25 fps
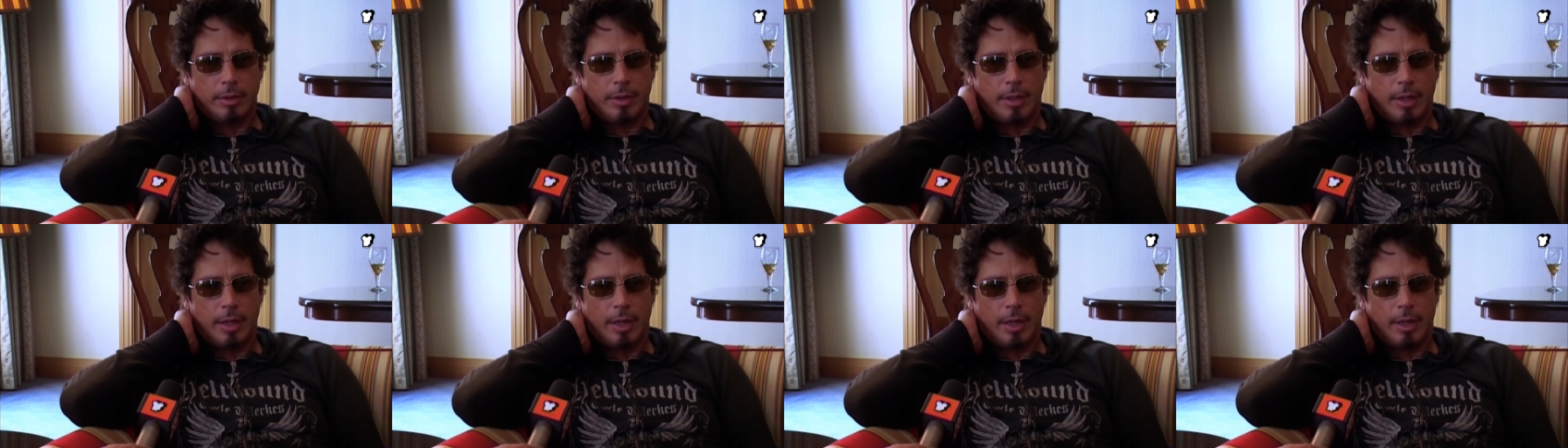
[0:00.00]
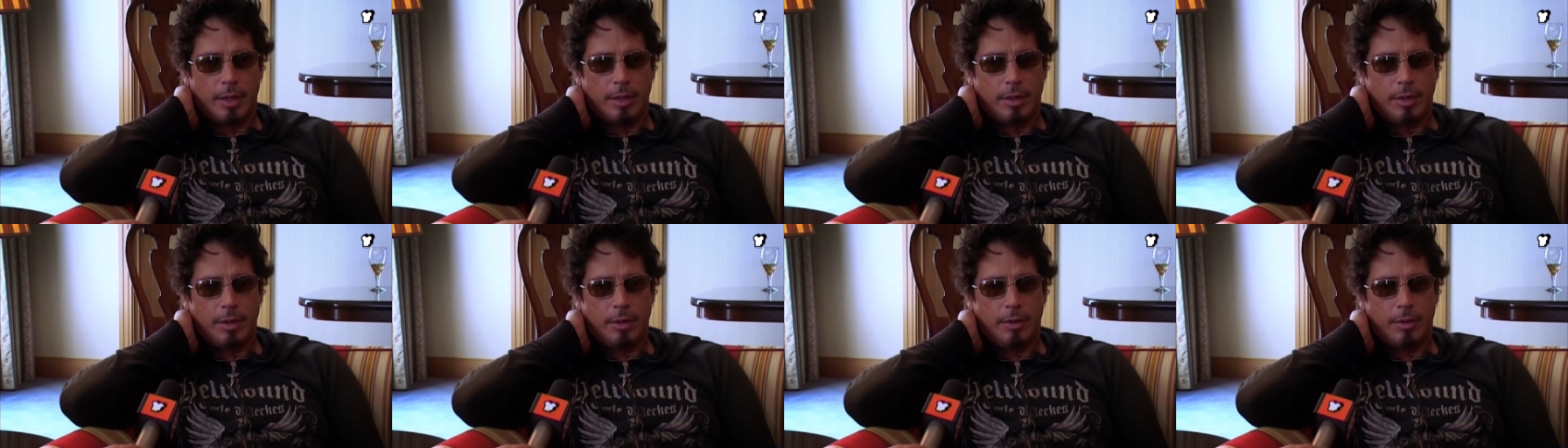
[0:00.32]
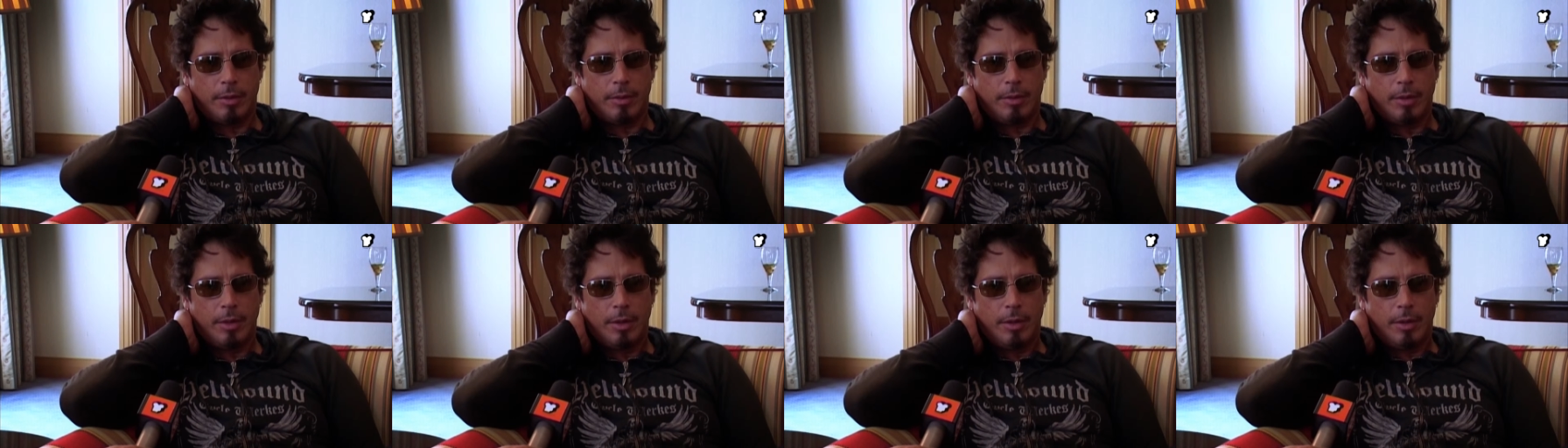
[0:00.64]
that I
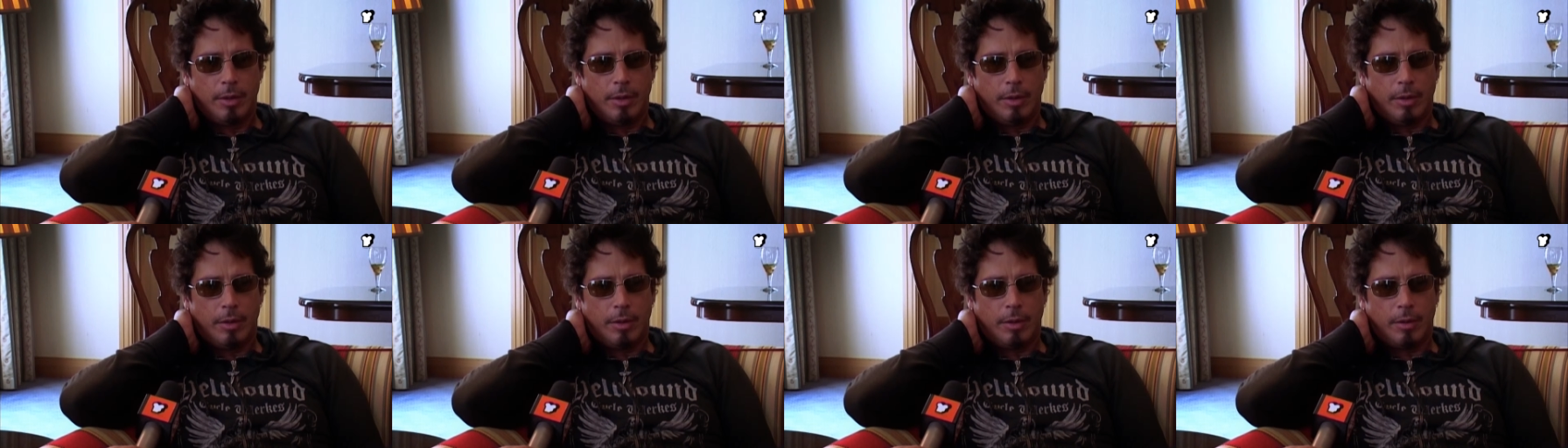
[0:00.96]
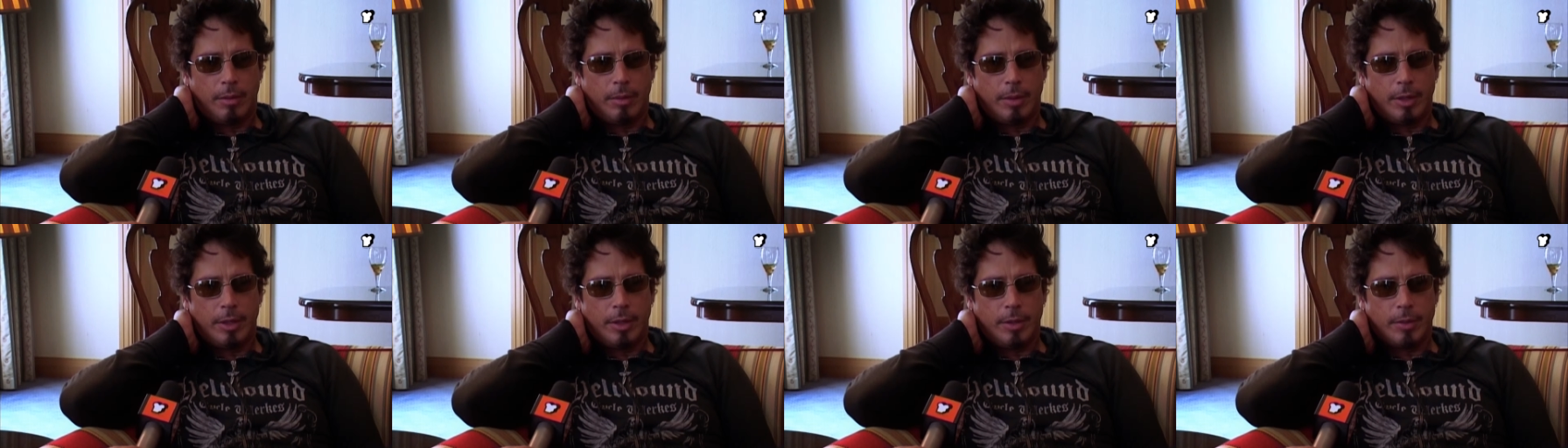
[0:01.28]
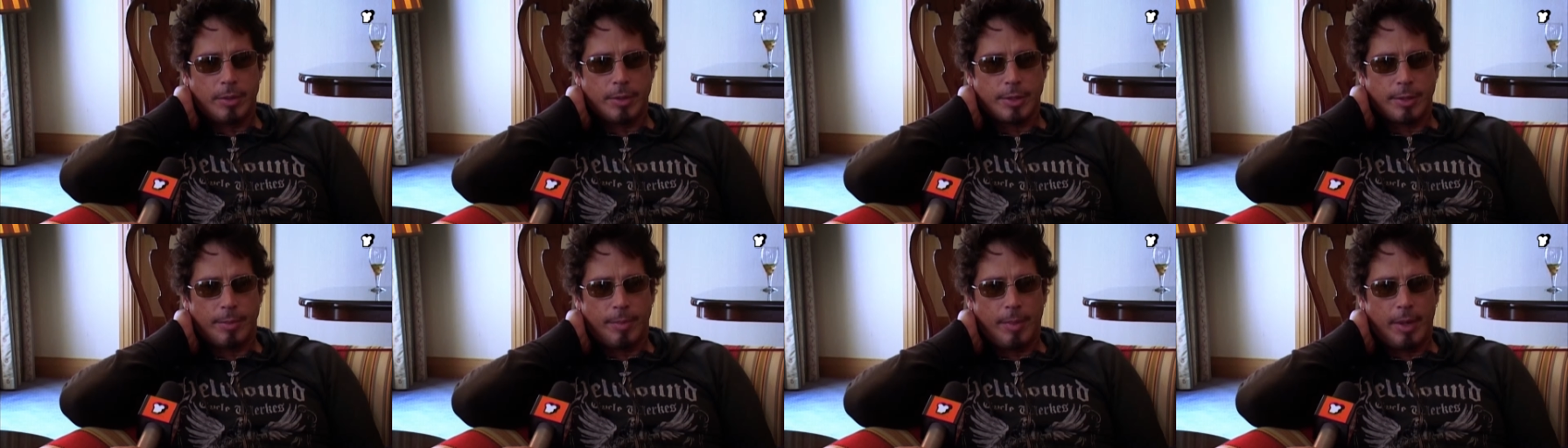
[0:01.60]
do or we
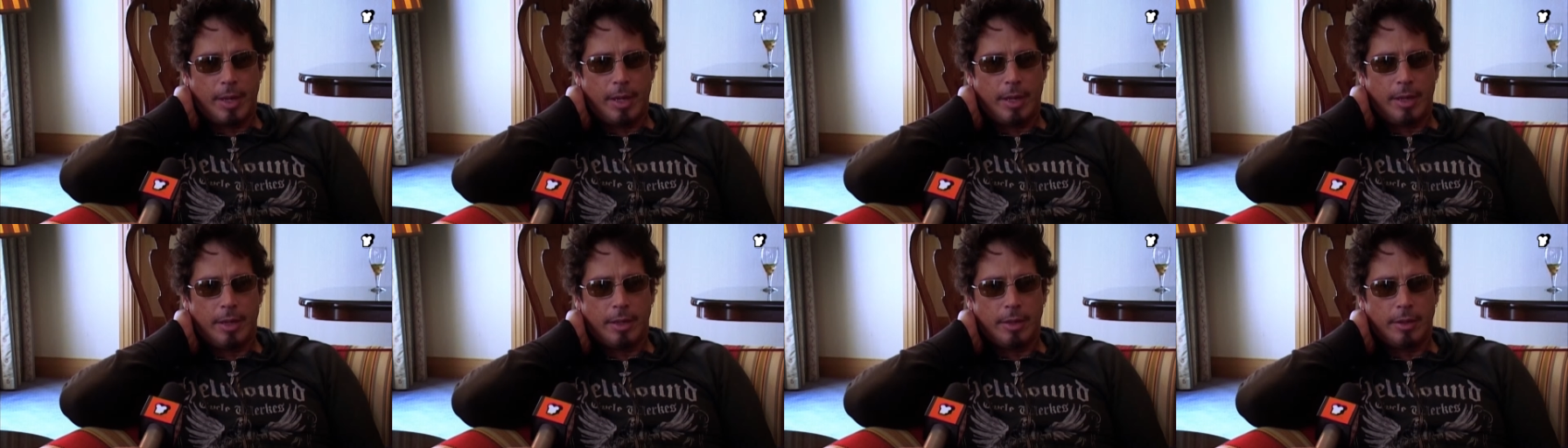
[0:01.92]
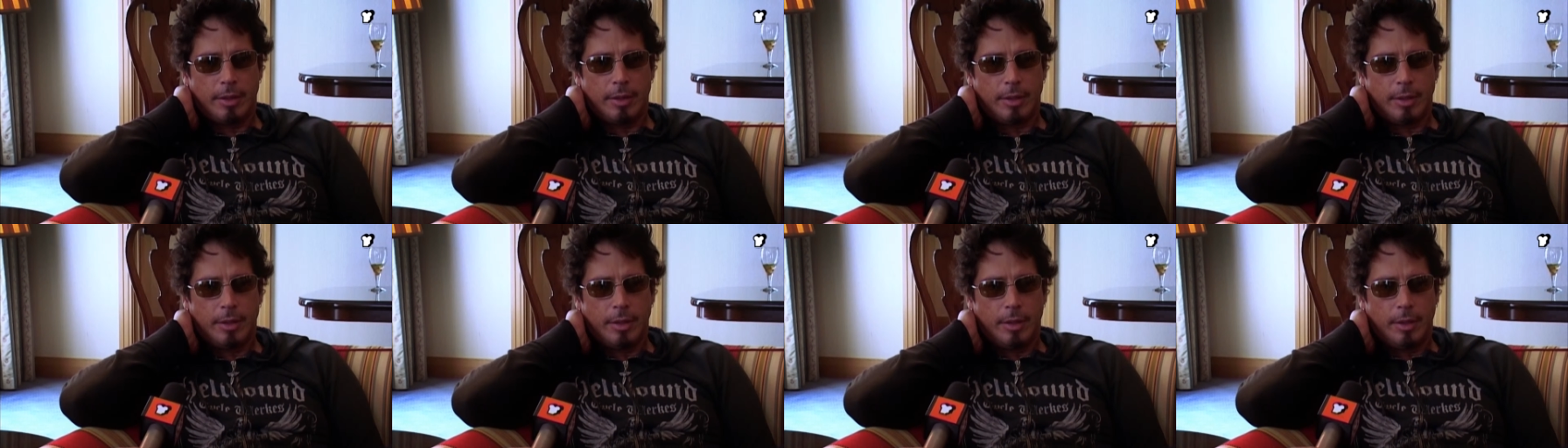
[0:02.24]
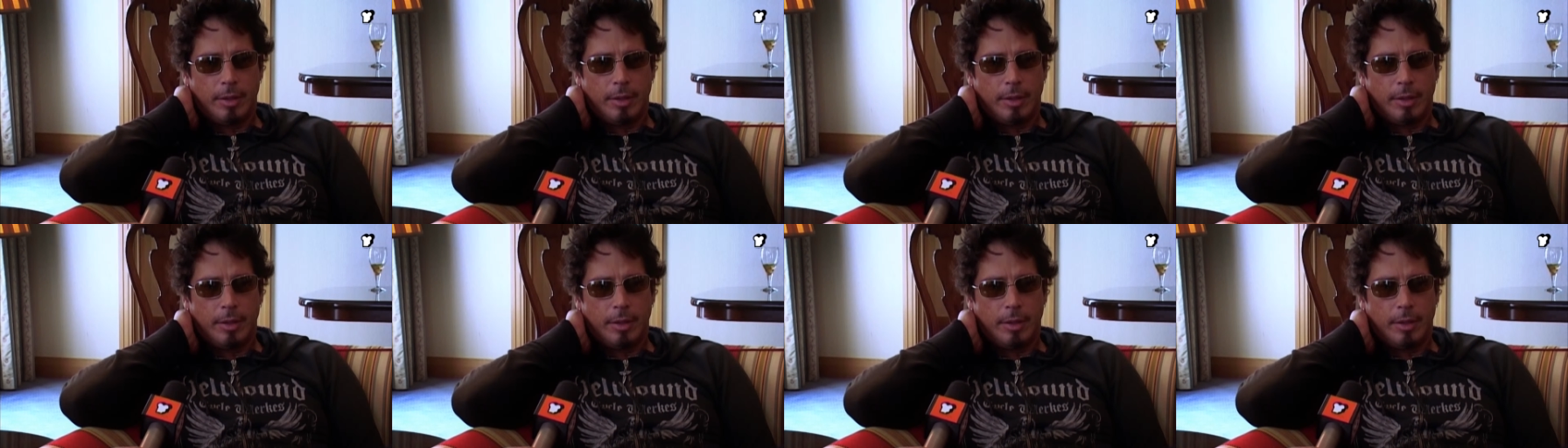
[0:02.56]
do as a band